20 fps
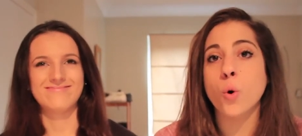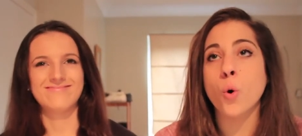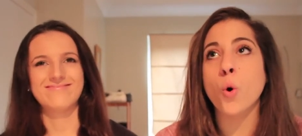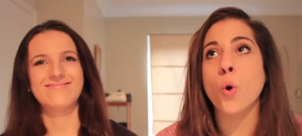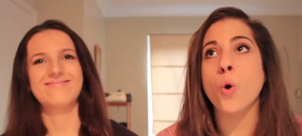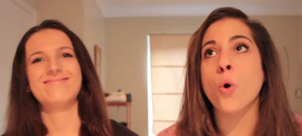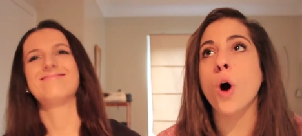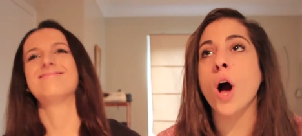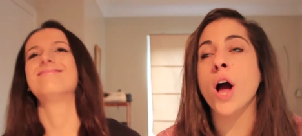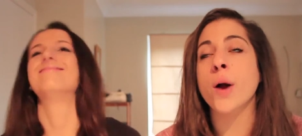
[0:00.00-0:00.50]

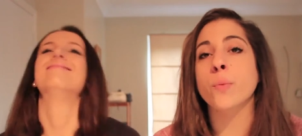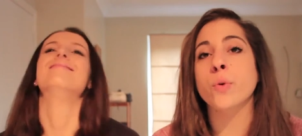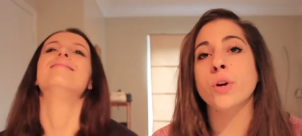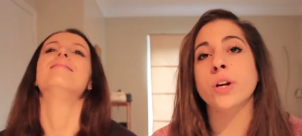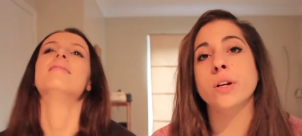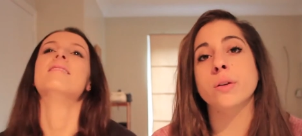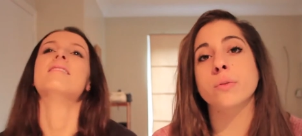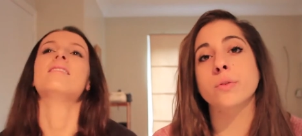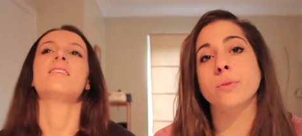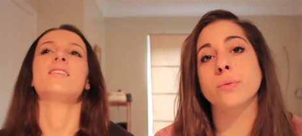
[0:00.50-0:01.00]
Speaker 1: or i
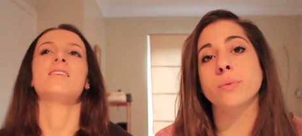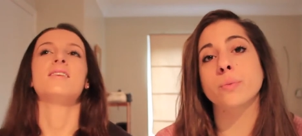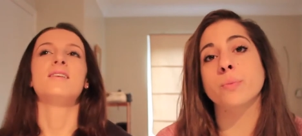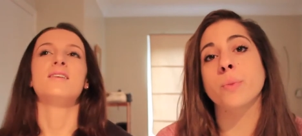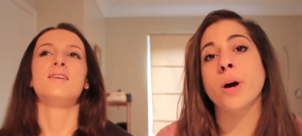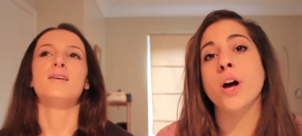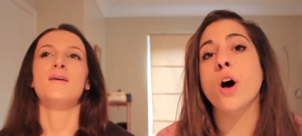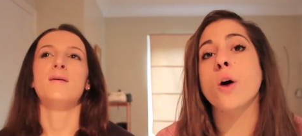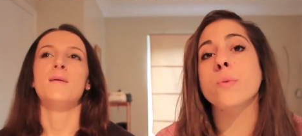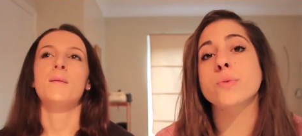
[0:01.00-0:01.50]
want to
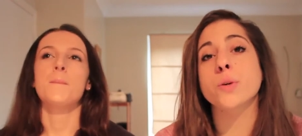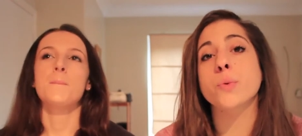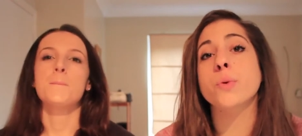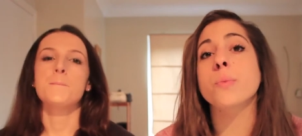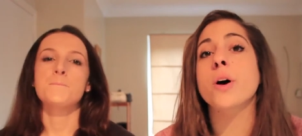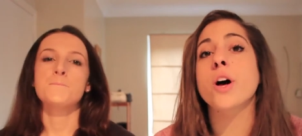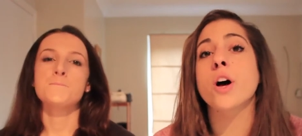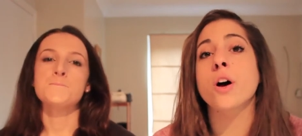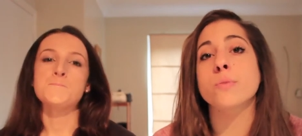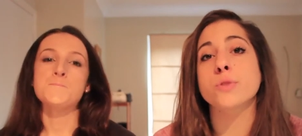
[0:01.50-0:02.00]
my arms i
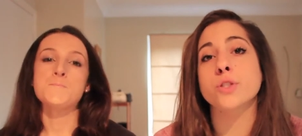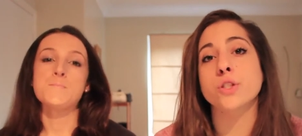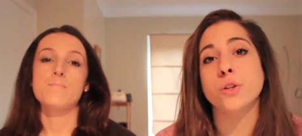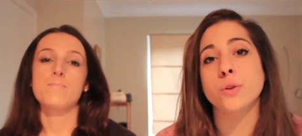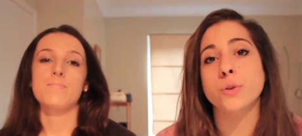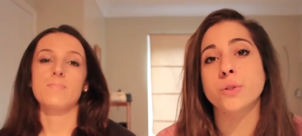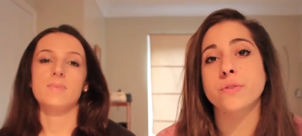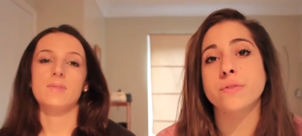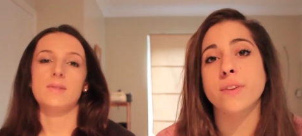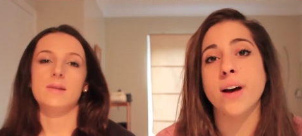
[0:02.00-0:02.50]
want my arms to
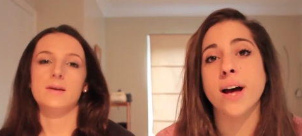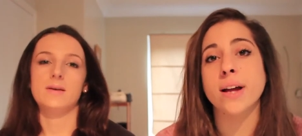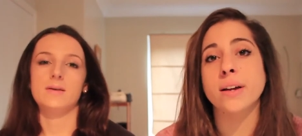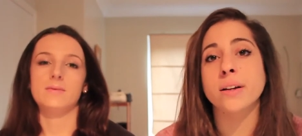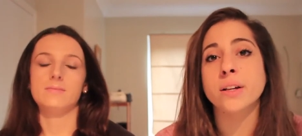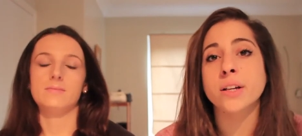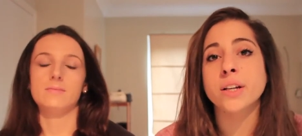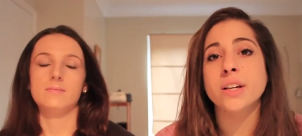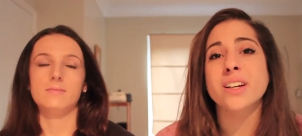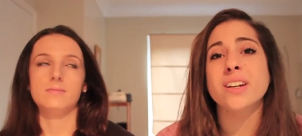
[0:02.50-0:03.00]
lose
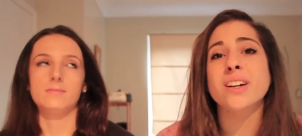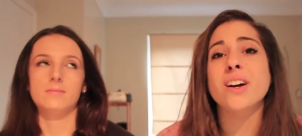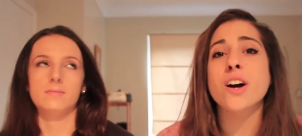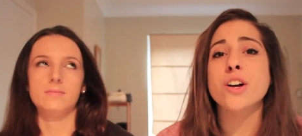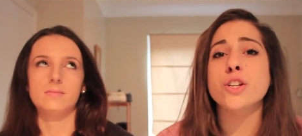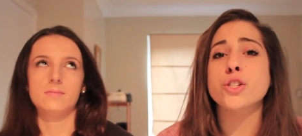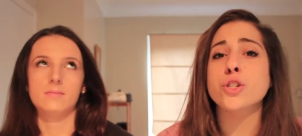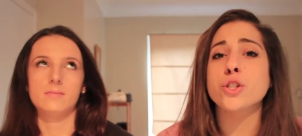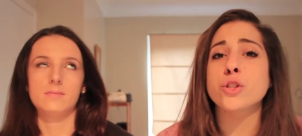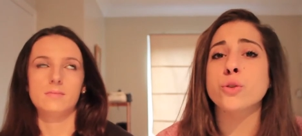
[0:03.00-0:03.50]
fat mm.
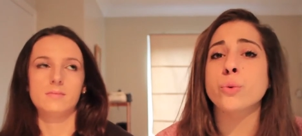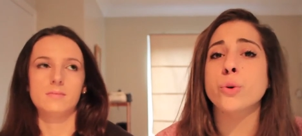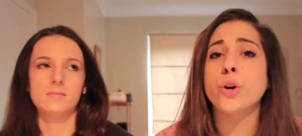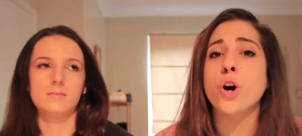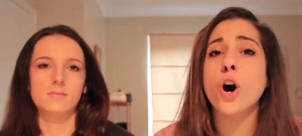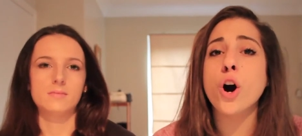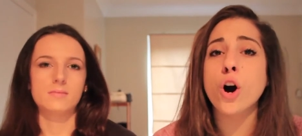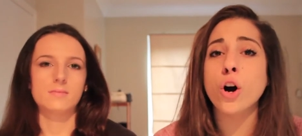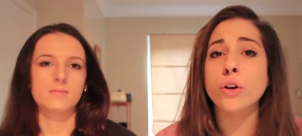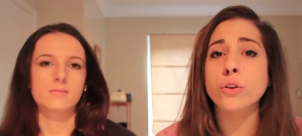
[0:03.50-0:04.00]
guys you
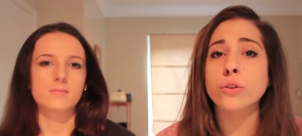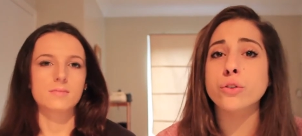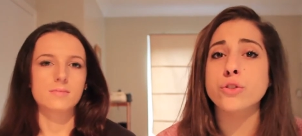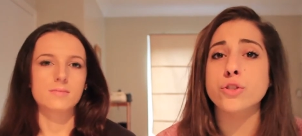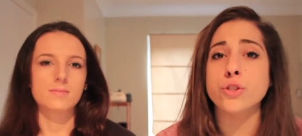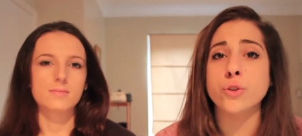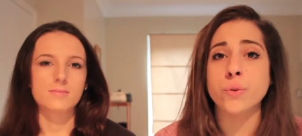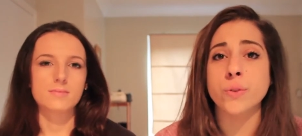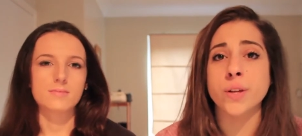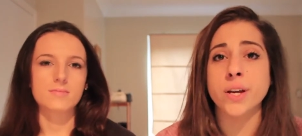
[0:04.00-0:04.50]

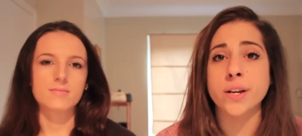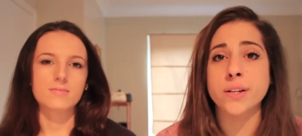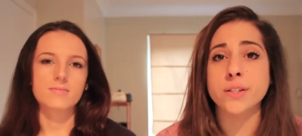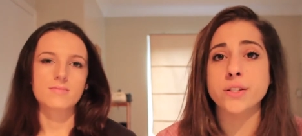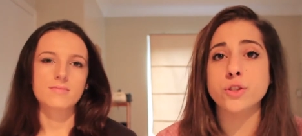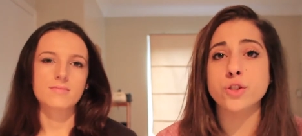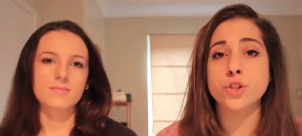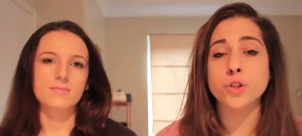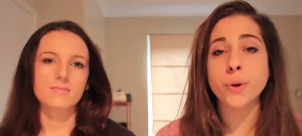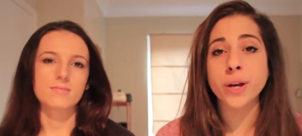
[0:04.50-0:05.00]
can't do
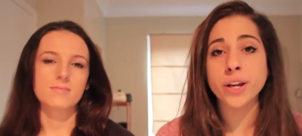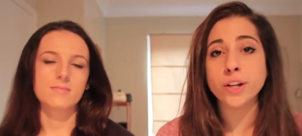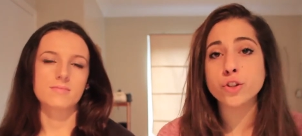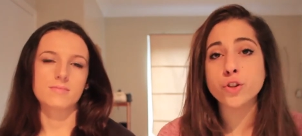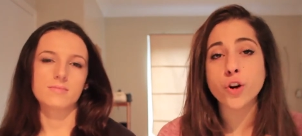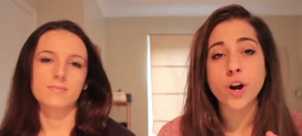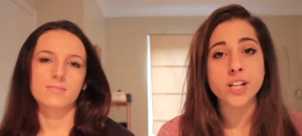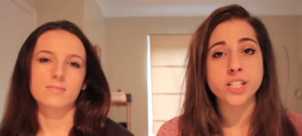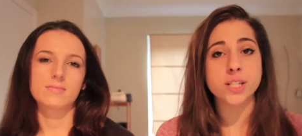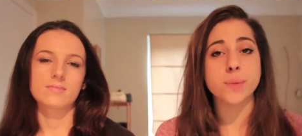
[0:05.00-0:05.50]
this doing
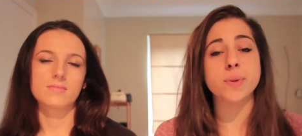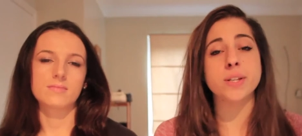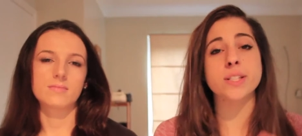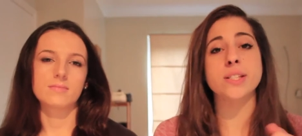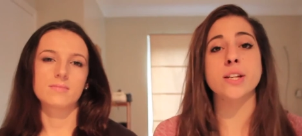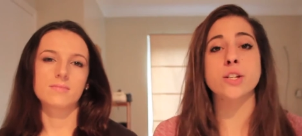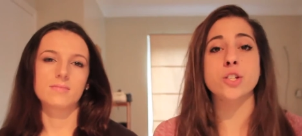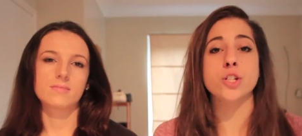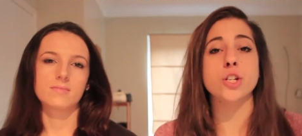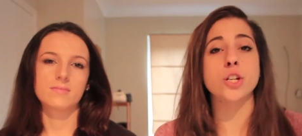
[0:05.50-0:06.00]
tricep
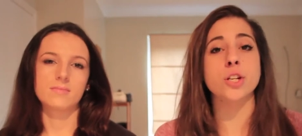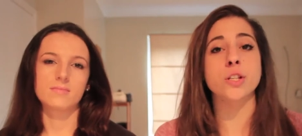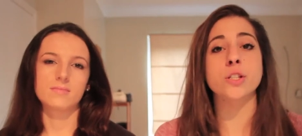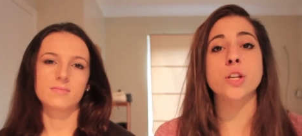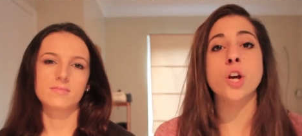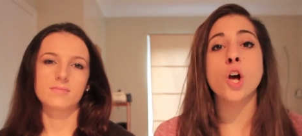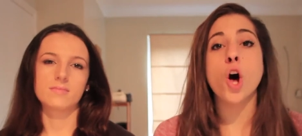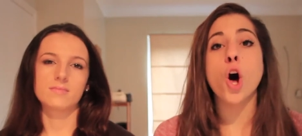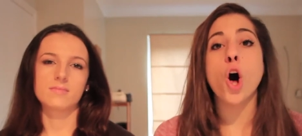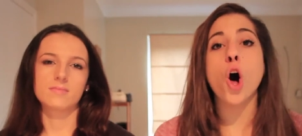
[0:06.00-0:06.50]

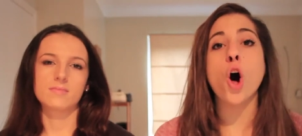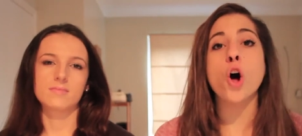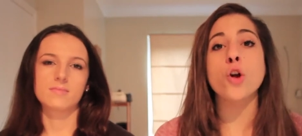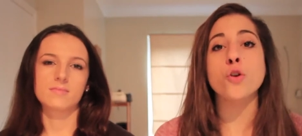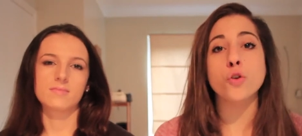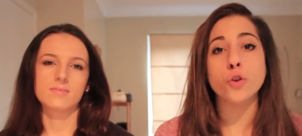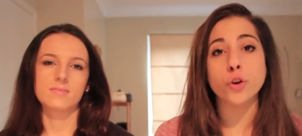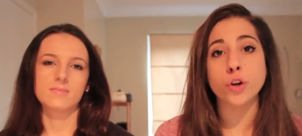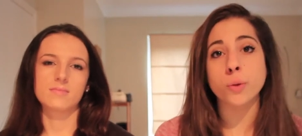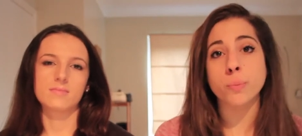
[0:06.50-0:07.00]
extensions are
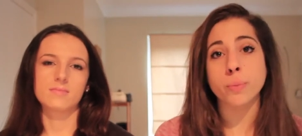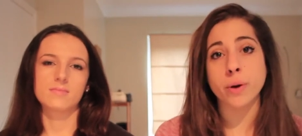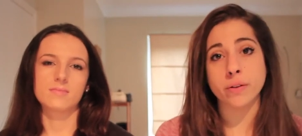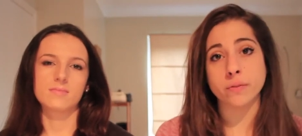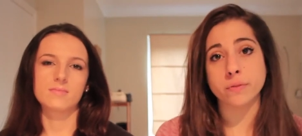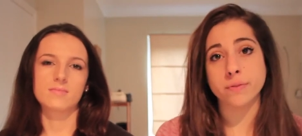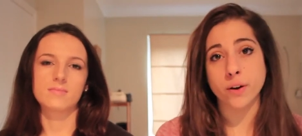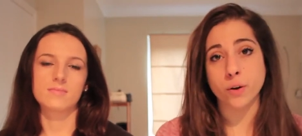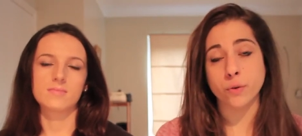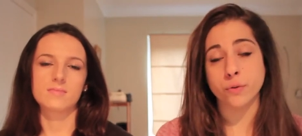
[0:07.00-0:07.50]
not going to
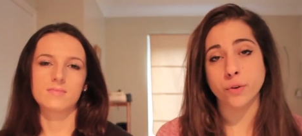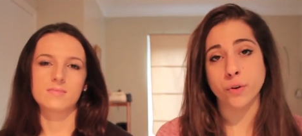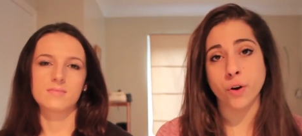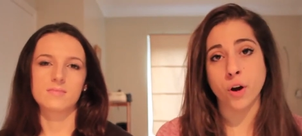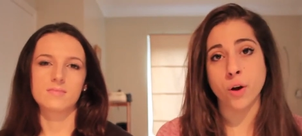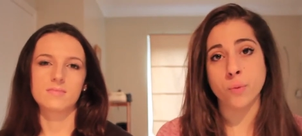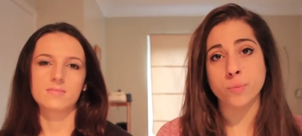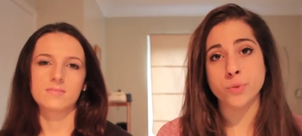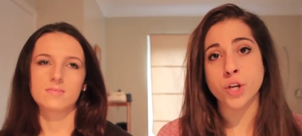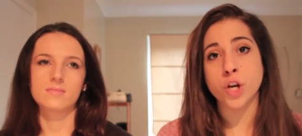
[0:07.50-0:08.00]
burn fat off your
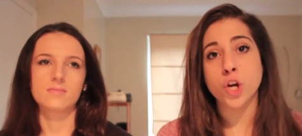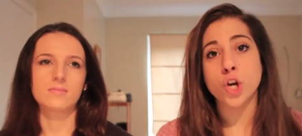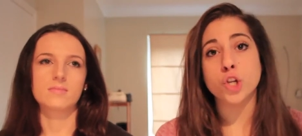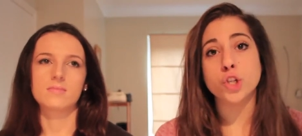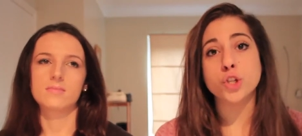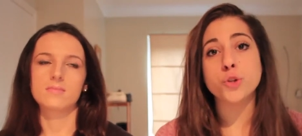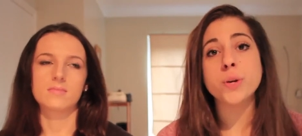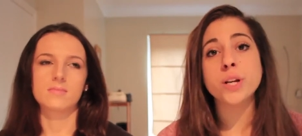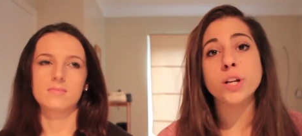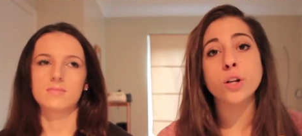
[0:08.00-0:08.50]
arms
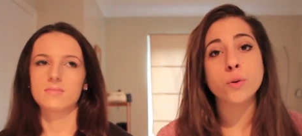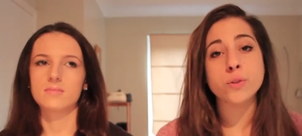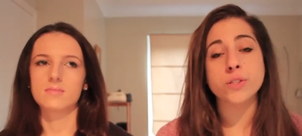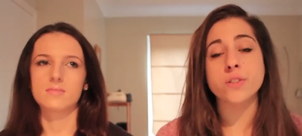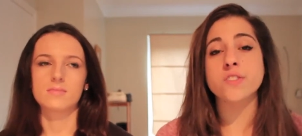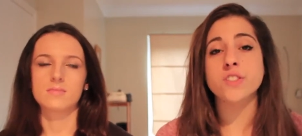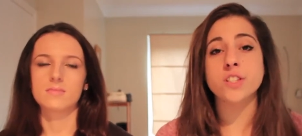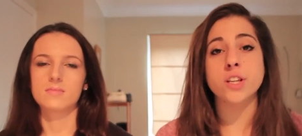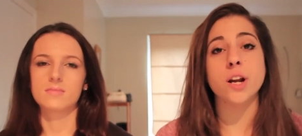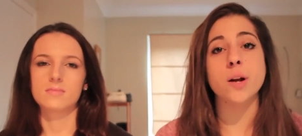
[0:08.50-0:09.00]
doing loads
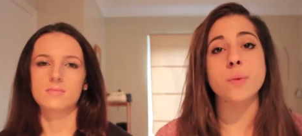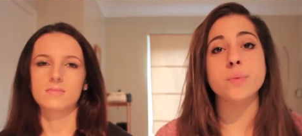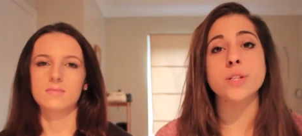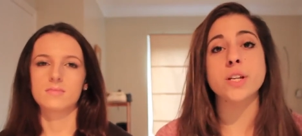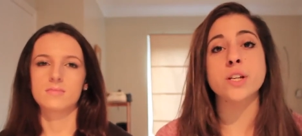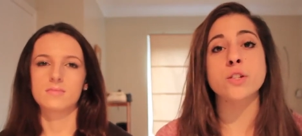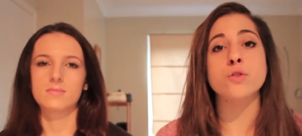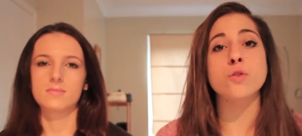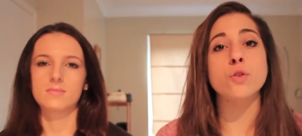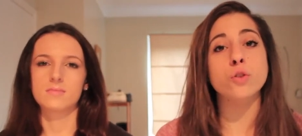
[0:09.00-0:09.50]
of
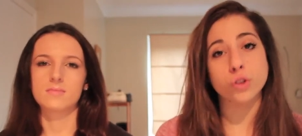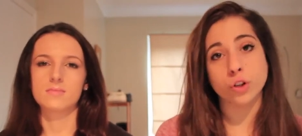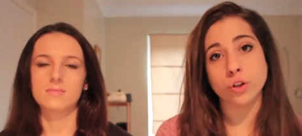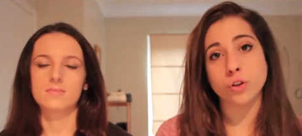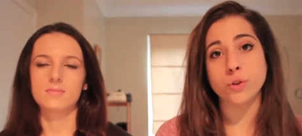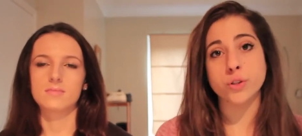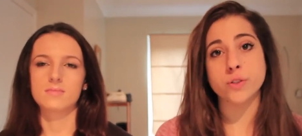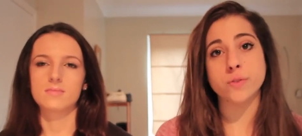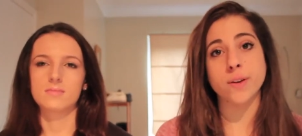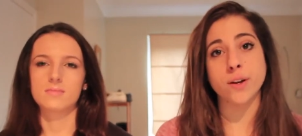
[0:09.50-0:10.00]
sit-ups is not going
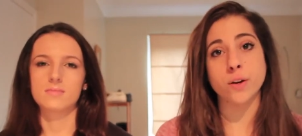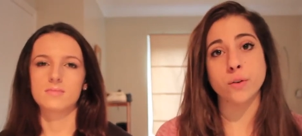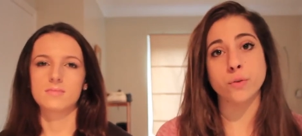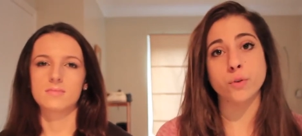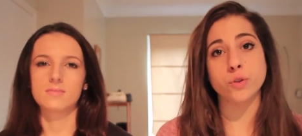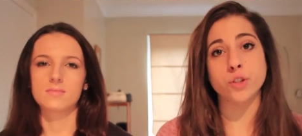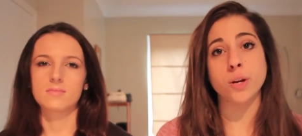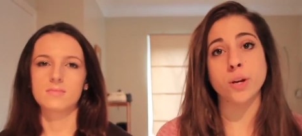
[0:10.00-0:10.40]
to lose fat off your